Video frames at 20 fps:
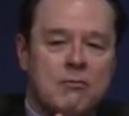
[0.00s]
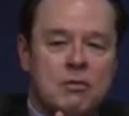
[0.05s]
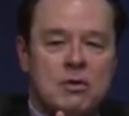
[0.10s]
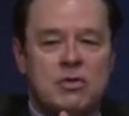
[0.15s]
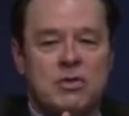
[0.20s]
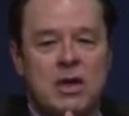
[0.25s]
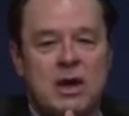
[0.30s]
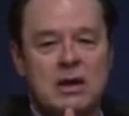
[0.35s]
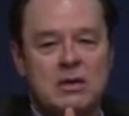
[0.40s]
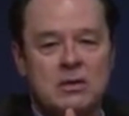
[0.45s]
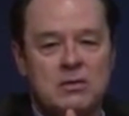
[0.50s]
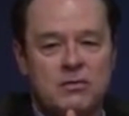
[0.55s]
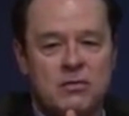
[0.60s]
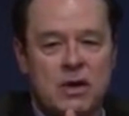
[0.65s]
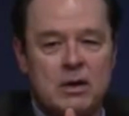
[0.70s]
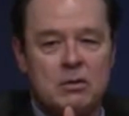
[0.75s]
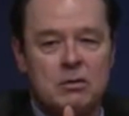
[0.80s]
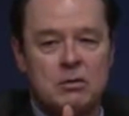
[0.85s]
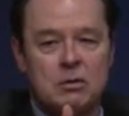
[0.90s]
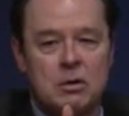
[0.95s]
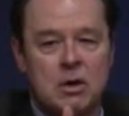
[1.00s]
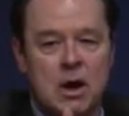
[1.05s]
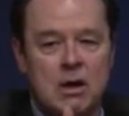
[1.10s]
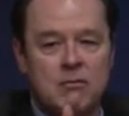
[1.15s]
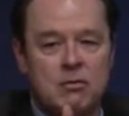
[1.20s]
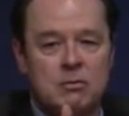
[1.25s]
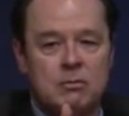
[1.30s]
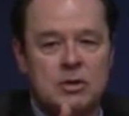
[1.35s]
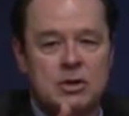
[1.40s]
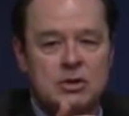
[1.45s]
everything the federal
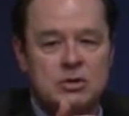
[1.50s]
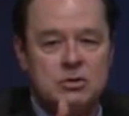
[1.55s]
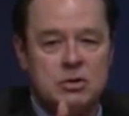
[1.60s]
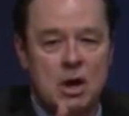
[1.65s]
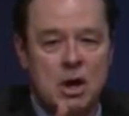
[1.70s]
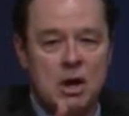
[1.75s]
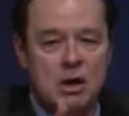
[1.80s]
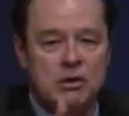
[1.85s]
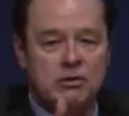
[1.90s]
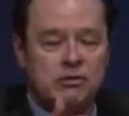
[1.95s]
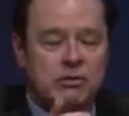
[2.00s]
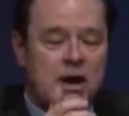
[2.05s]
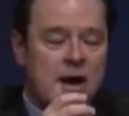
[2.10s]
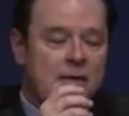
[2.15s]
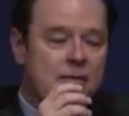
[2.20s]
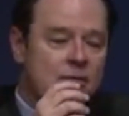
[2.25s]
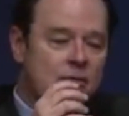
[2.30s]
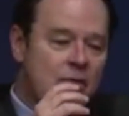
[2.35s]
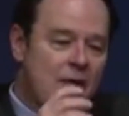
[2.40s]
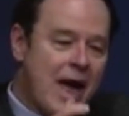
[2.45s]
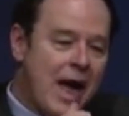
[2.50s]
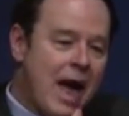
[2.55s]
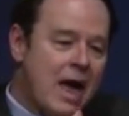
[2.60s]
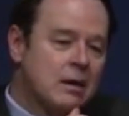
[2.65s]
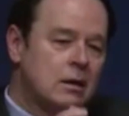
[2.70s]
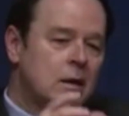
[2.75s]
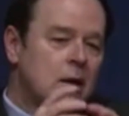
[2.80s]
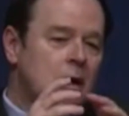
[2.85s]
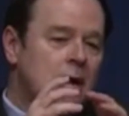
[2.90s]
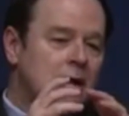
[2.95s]
government does, and
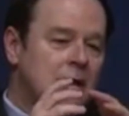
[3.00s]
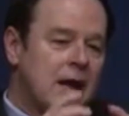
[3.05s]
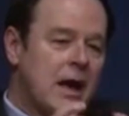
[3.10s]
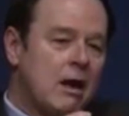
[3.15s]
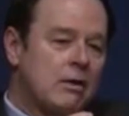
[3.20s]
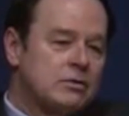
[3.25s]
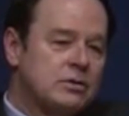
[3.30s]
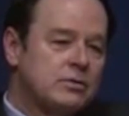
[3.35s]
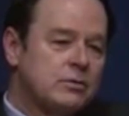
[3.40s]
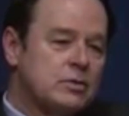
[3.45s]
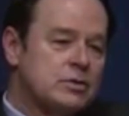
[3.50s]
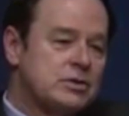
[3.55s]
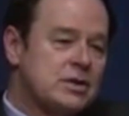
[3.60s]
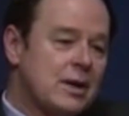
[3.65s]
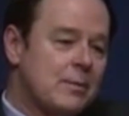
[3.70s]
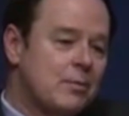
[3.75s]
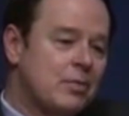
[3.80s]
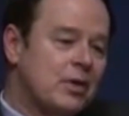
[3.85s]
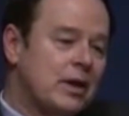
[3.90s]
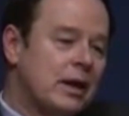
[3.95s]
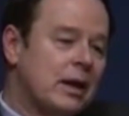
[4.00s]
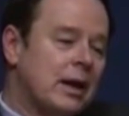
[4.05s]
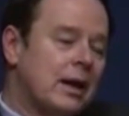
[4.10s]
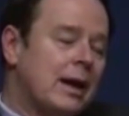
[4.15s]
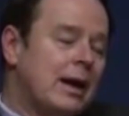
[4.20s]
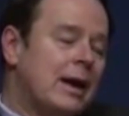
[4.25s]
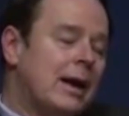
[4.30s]
that counts for something.